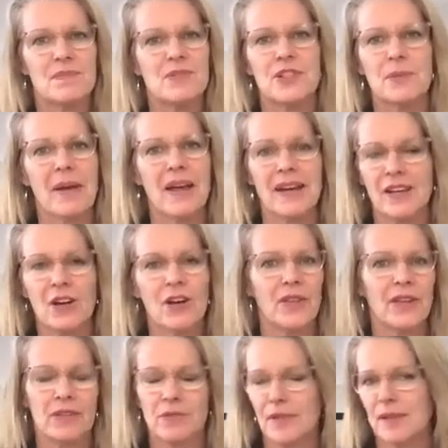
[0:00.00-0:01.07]
depending on
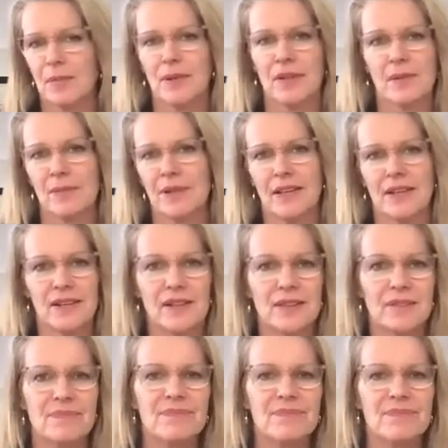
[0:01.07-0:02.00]
their responsibilities.